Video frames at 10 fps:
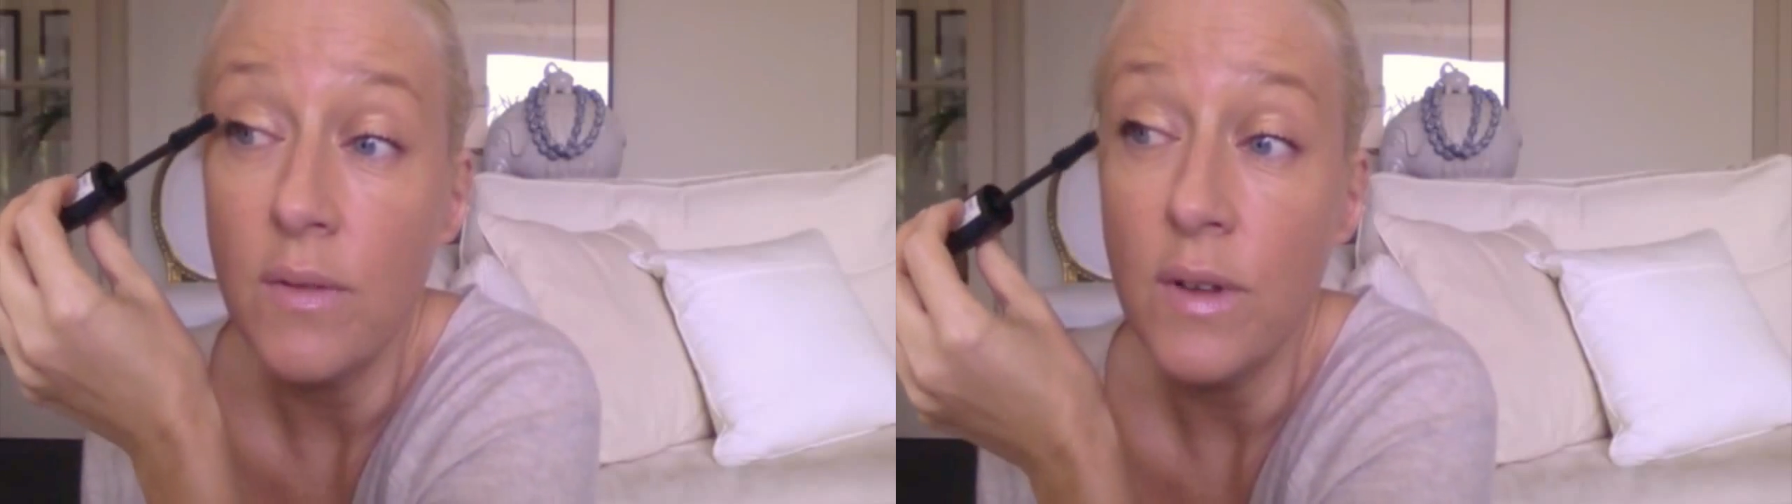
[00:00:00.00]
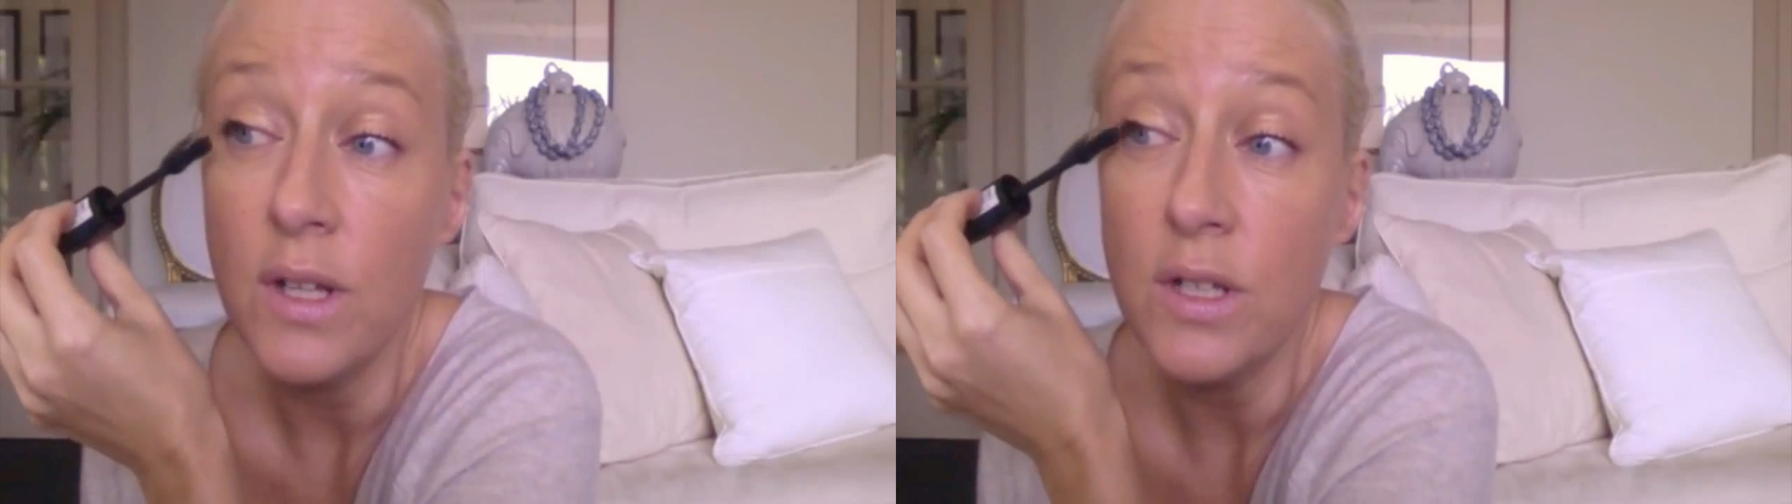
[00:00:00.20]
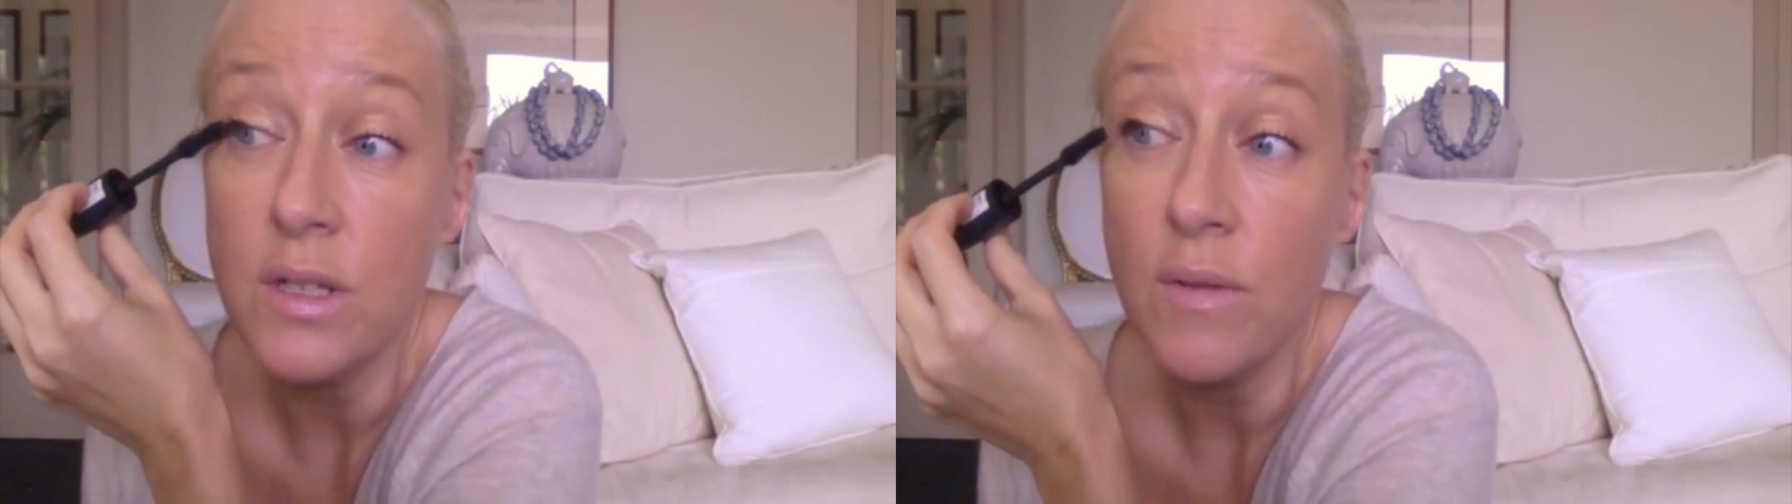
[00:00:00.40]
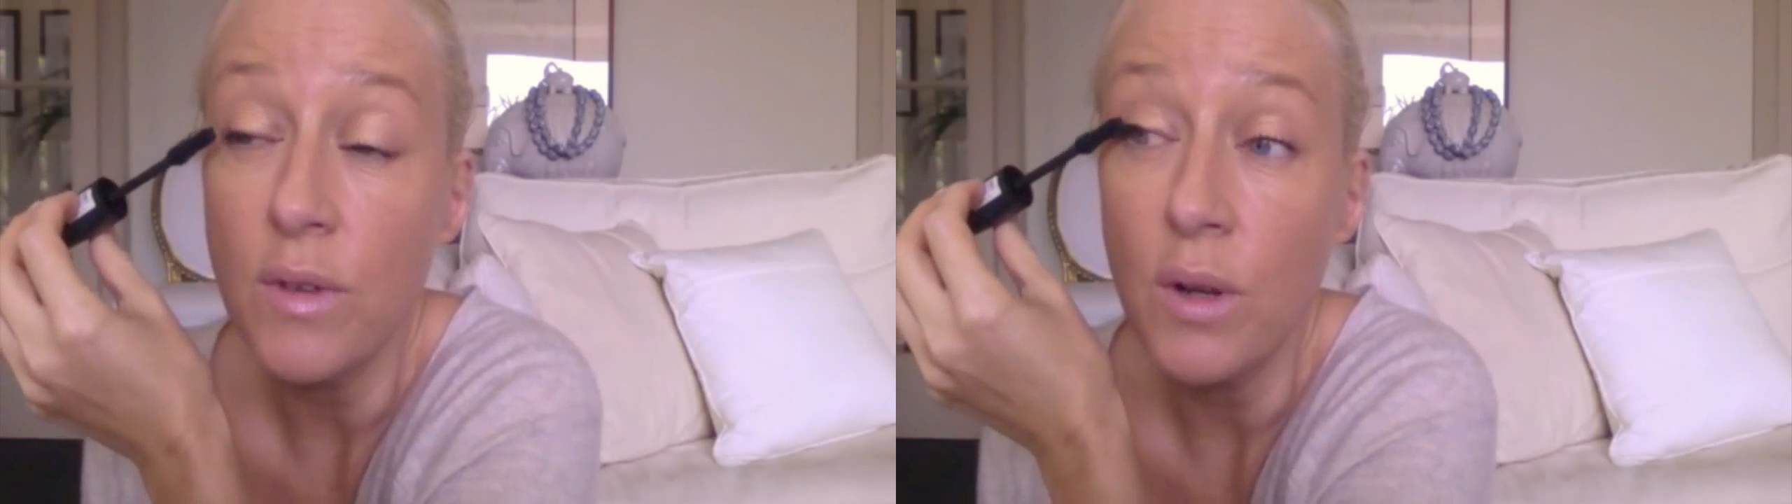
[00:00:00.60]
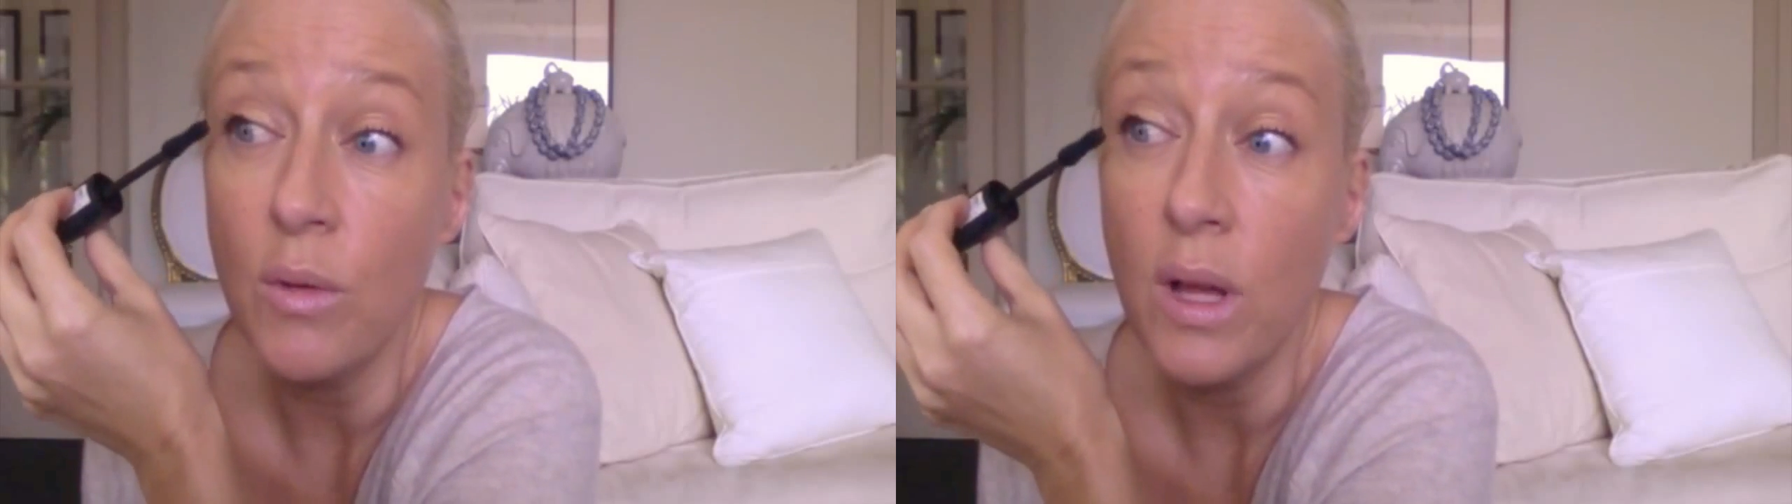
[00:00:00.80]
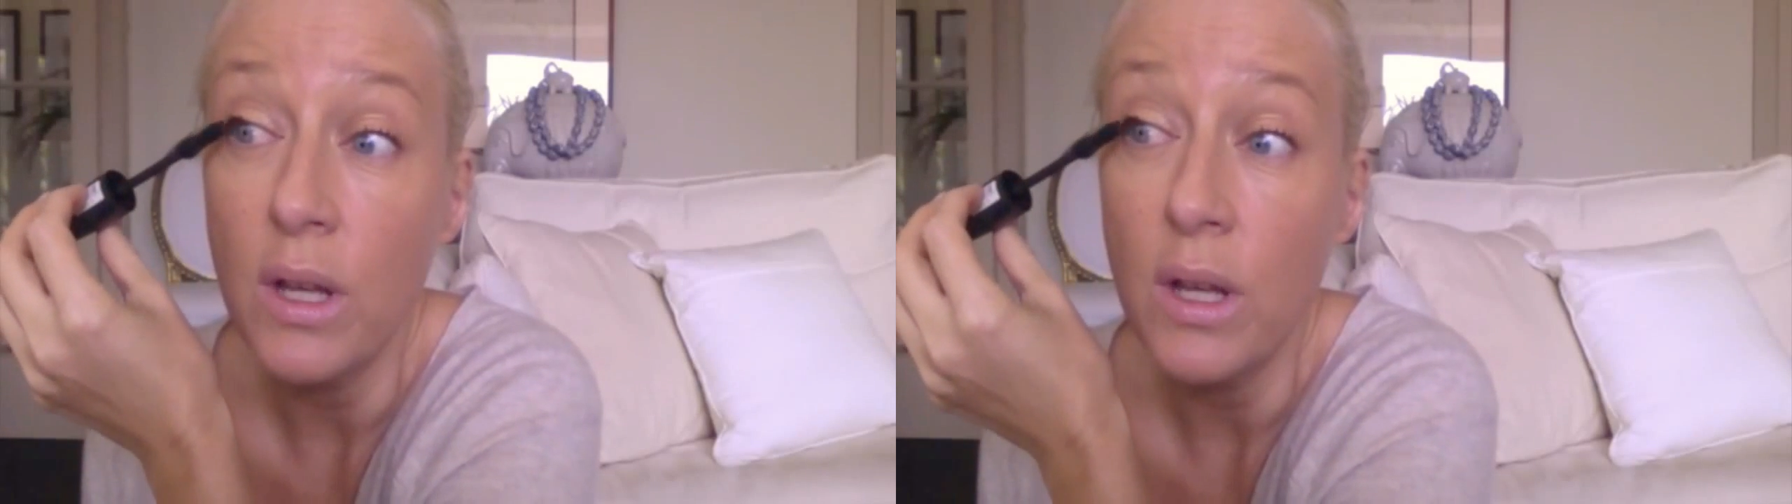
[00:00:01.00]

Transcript: finishes off the look,